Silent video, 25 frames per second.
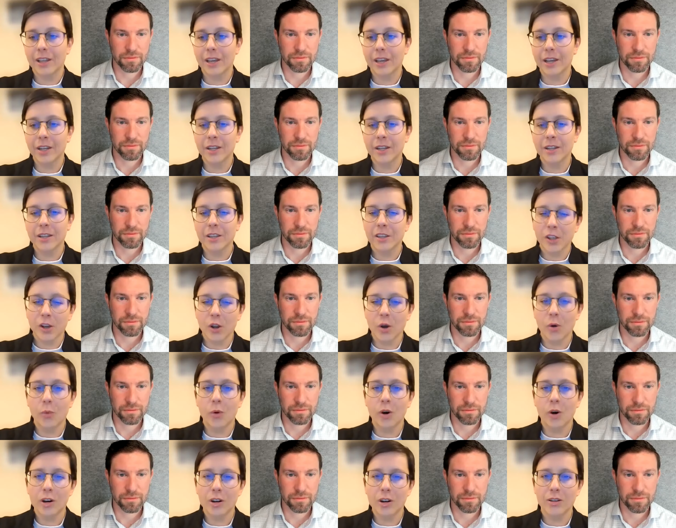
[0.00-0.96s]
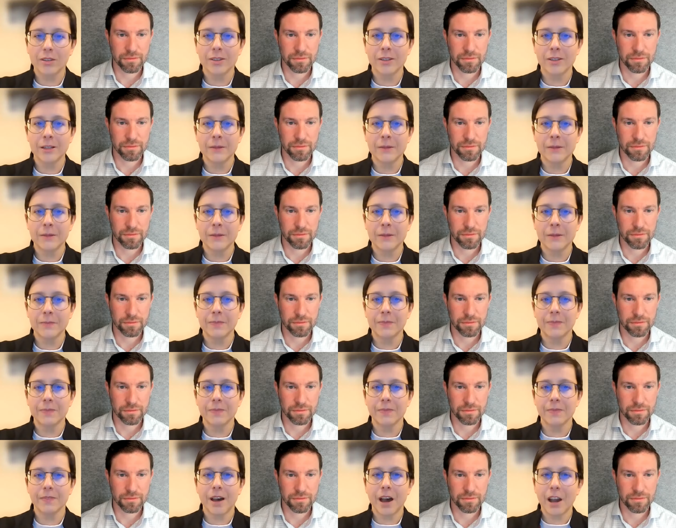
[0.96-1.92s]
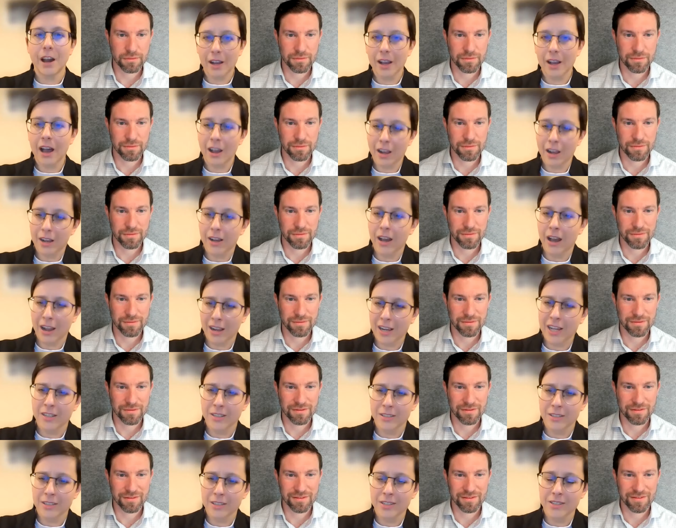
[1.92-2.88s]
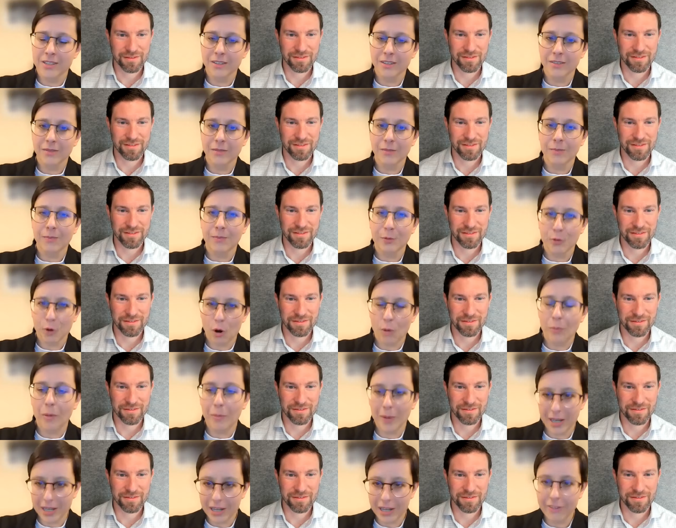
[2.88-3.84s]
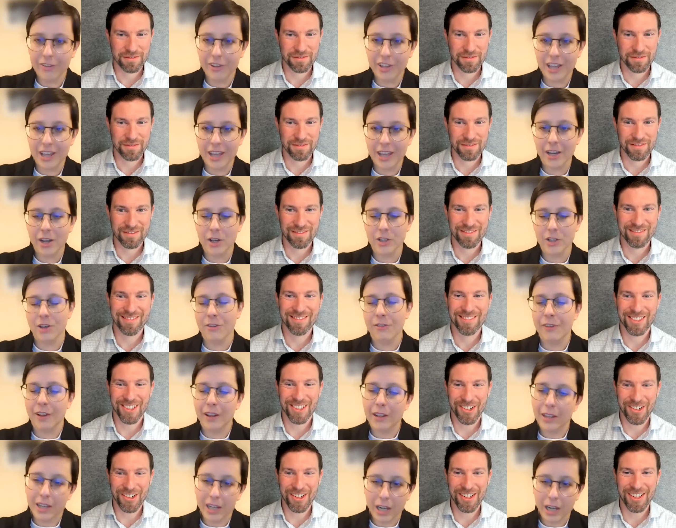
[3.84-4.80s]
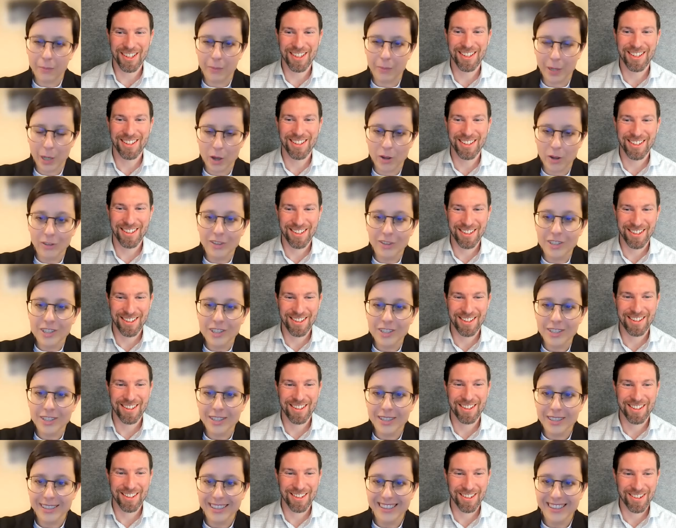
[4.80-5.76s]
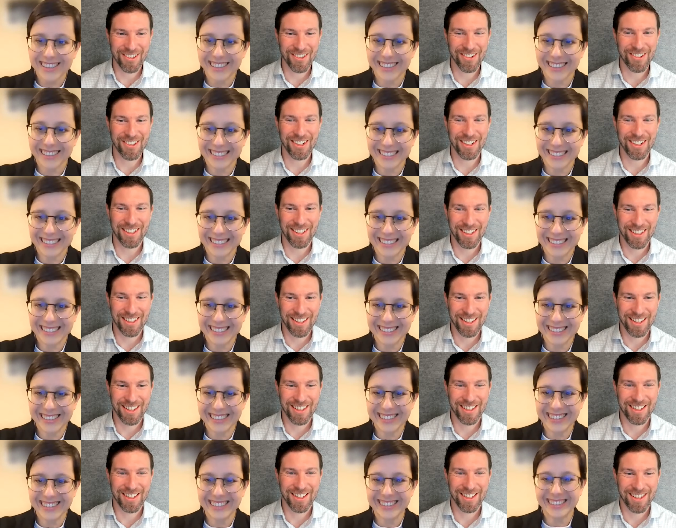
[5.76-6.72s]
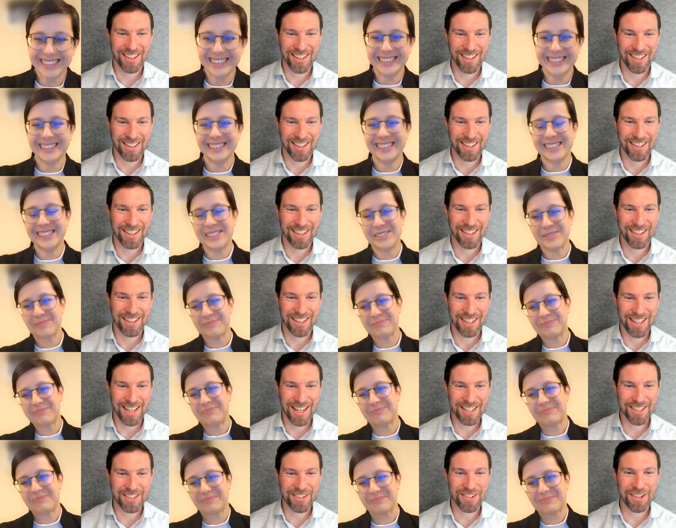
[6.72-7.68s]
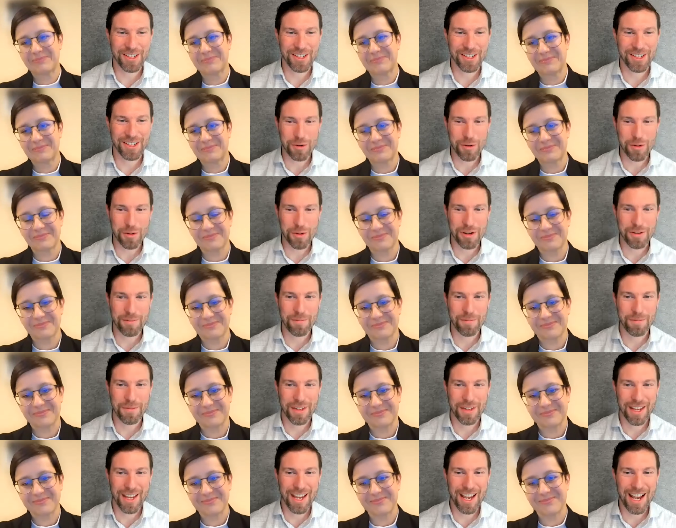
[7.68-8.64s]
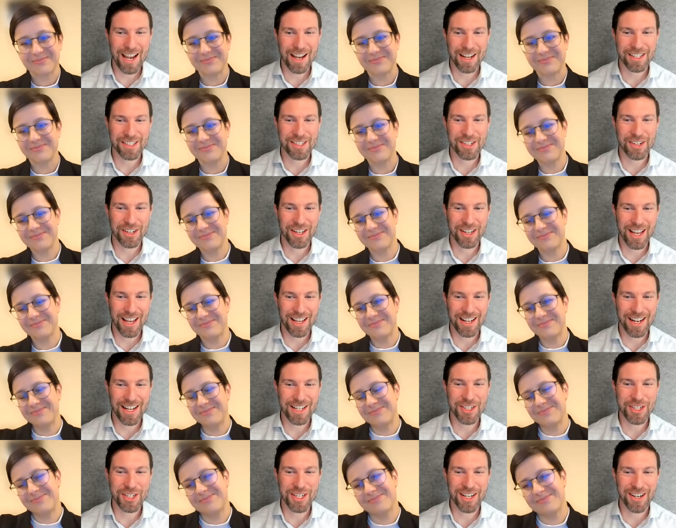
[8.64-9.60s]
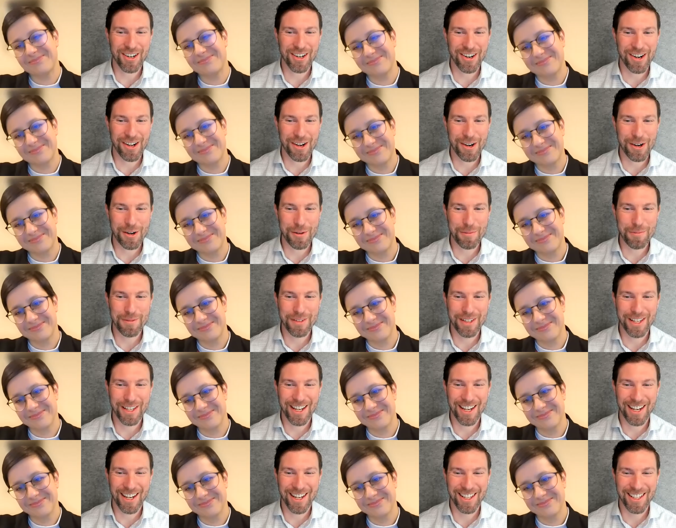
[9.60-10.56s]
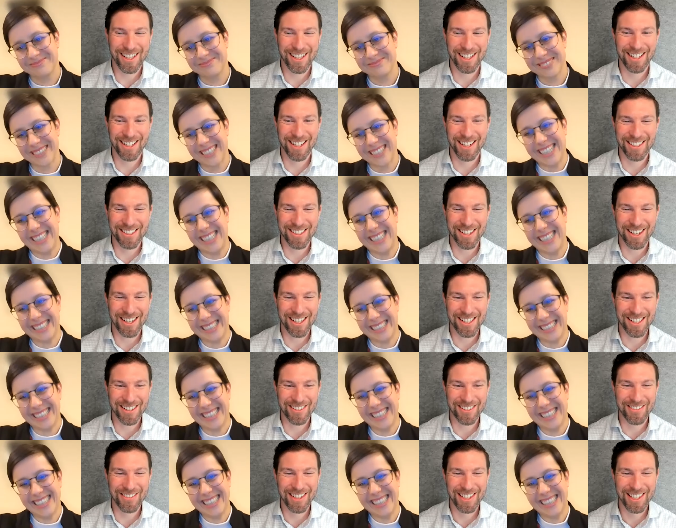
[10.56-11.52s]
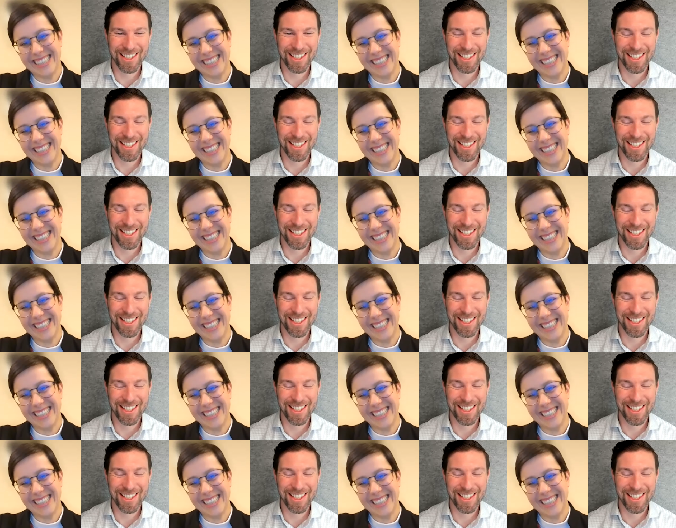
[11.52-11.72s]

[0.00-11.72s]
Speaker 1: like, you know what, I could probably live here because I felt like I belonged.
Speaker 2: Cool. That's really cool. Yeah. 'Cause yeah, an engineer at home. Yeah, that's awesome.